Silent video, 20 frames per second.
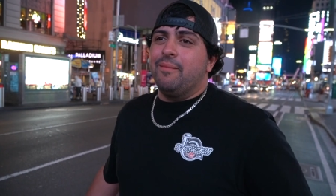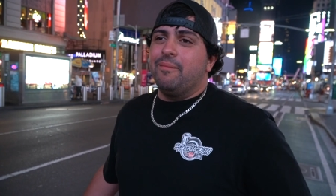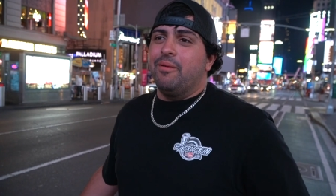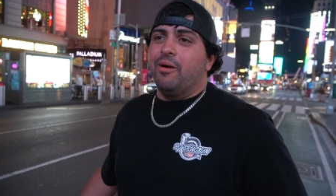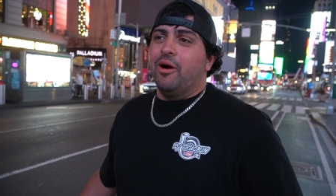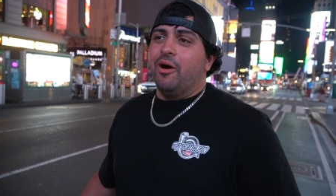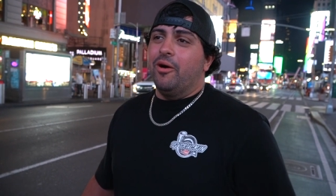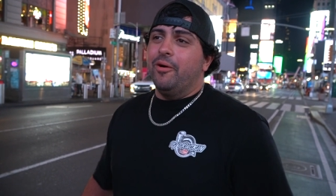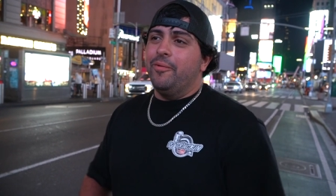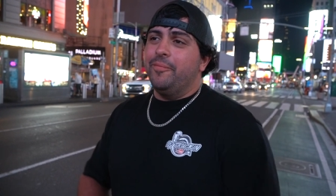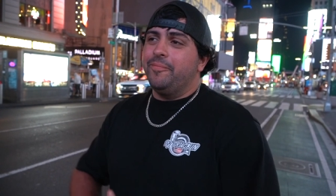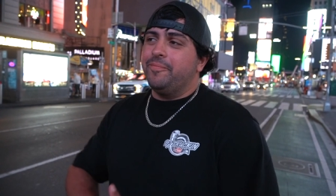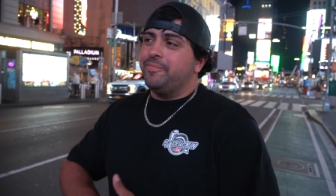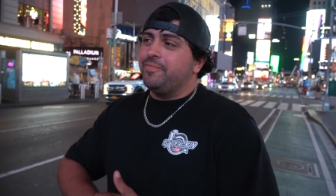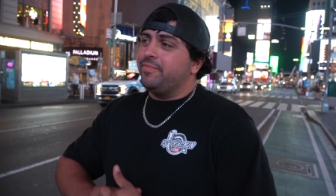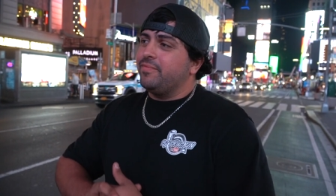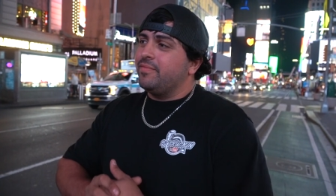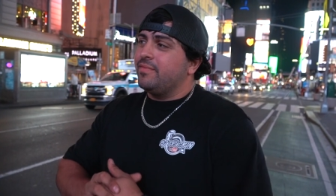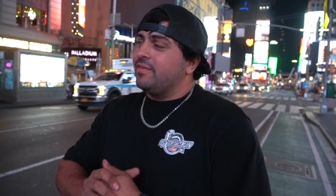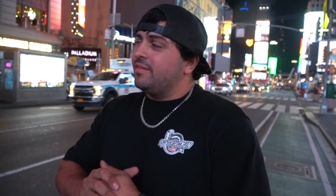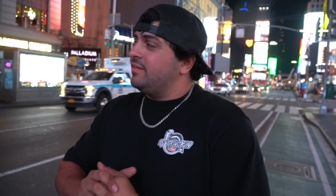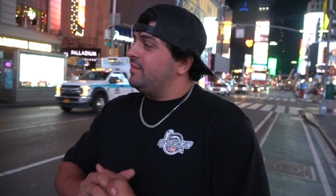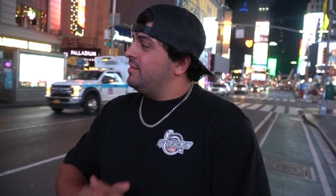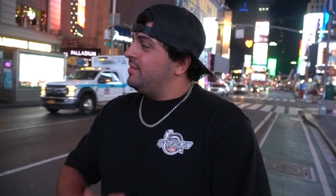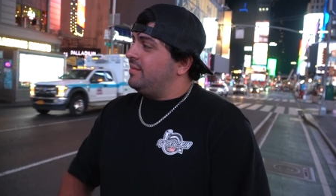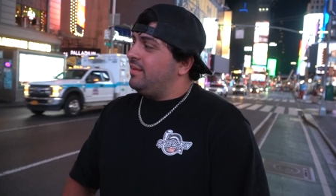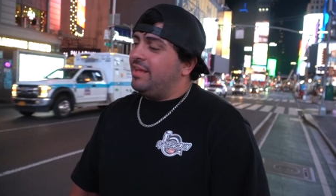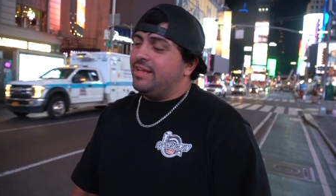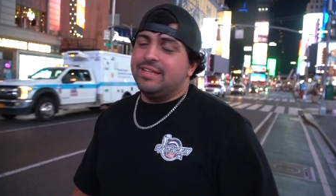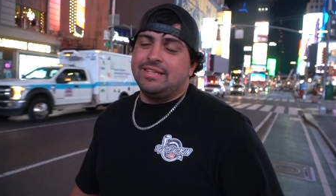Bro,
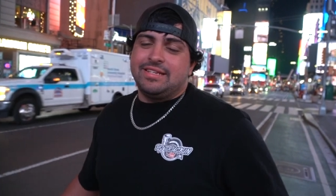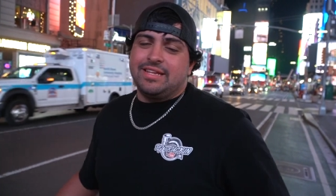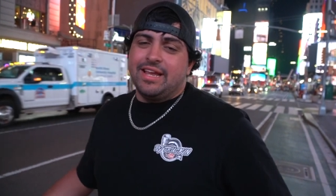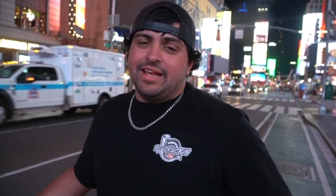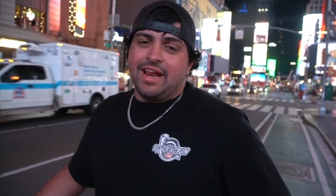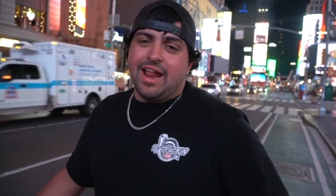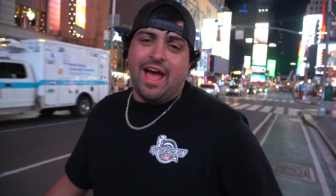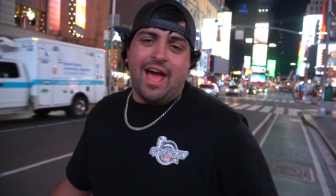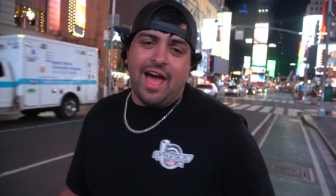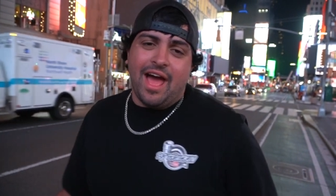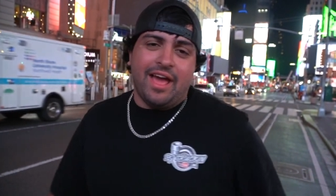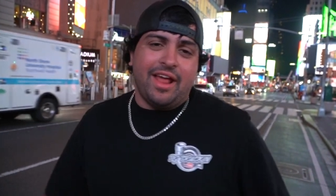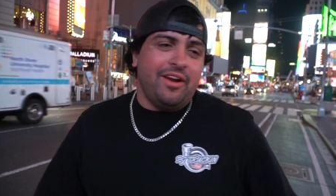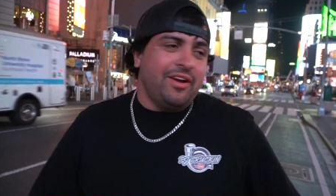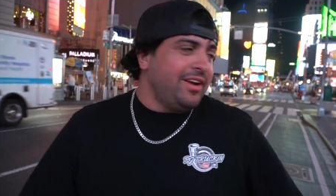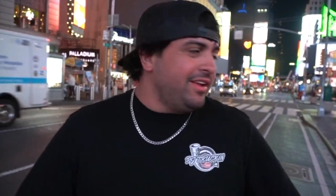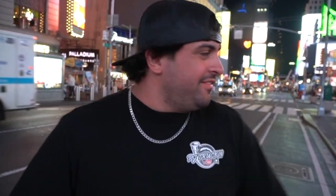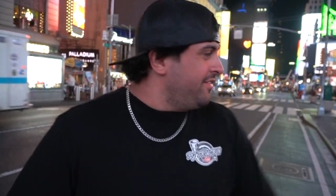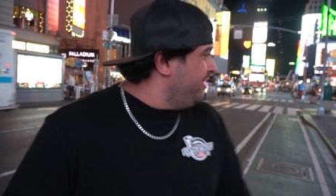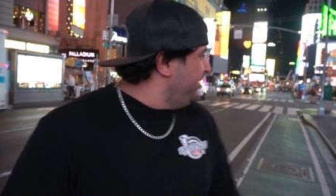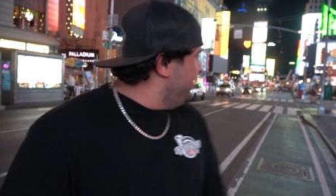insane. I, I don't even